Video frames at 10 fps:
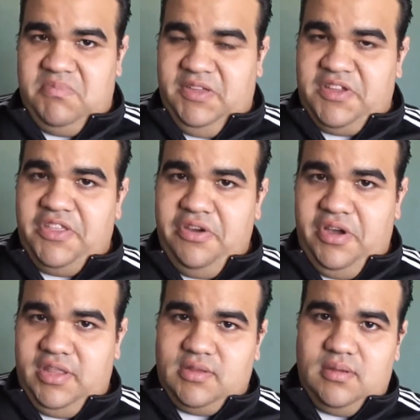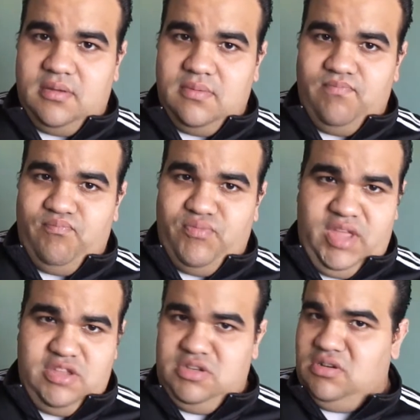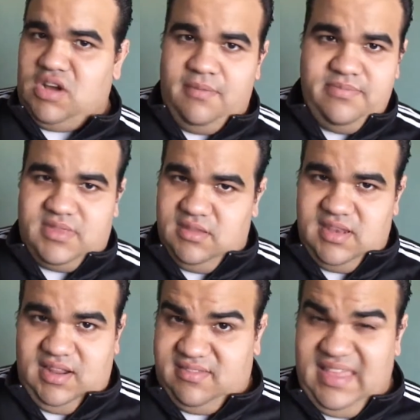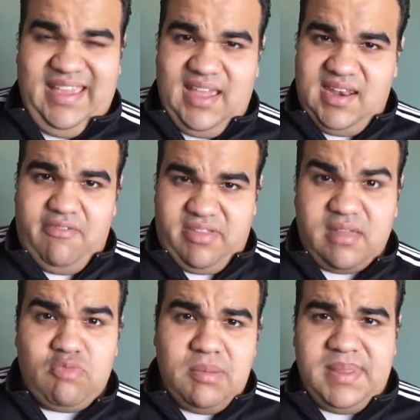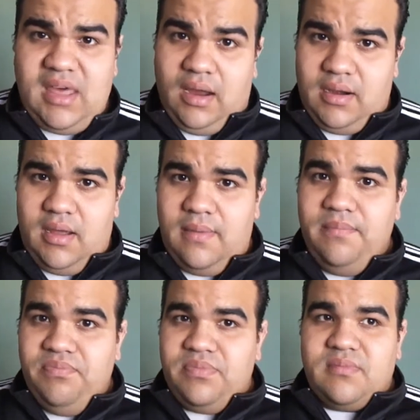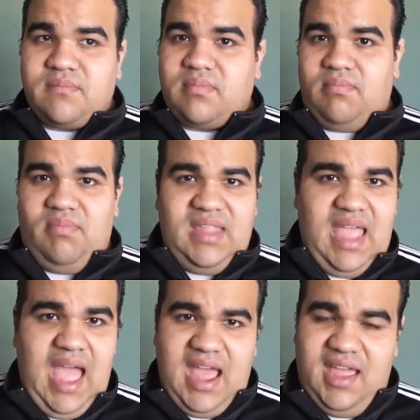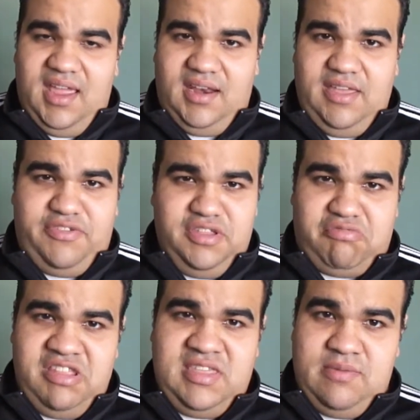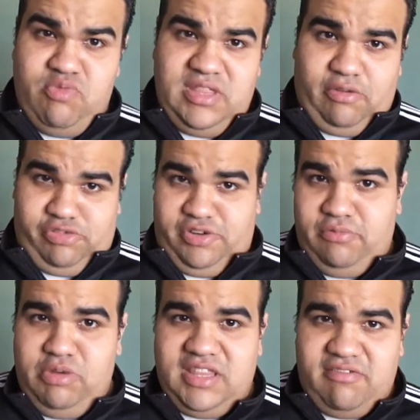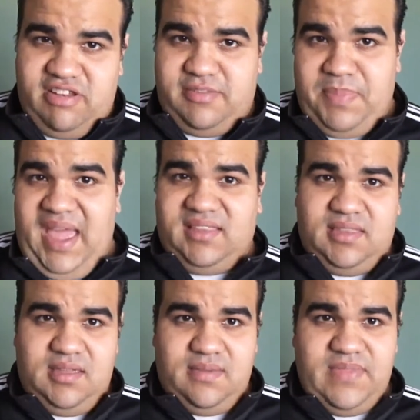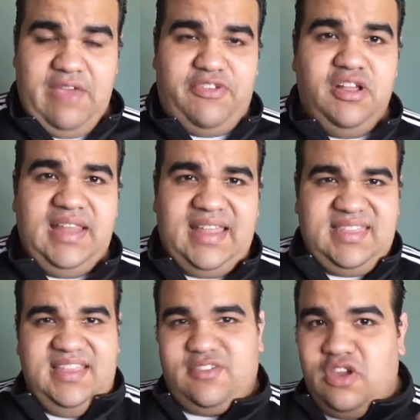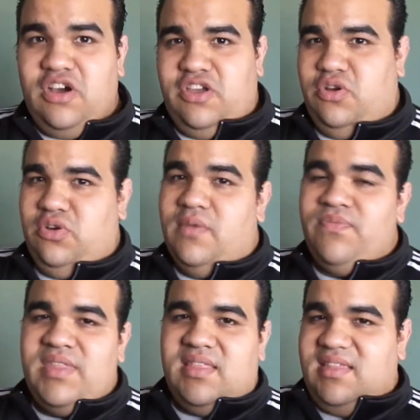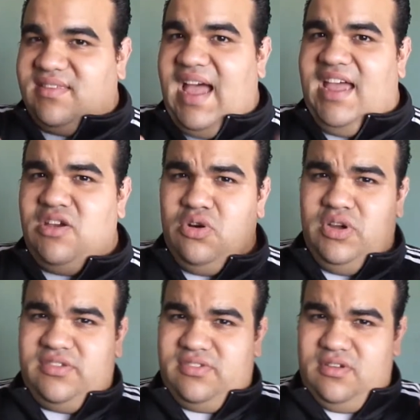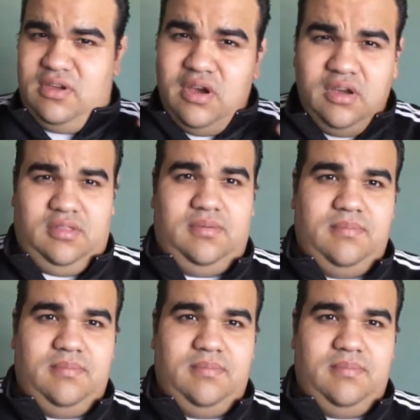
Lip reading: let's go do it. And you come to the next day and everything will be done. And if you treat them with respect, if you let this guy who is good,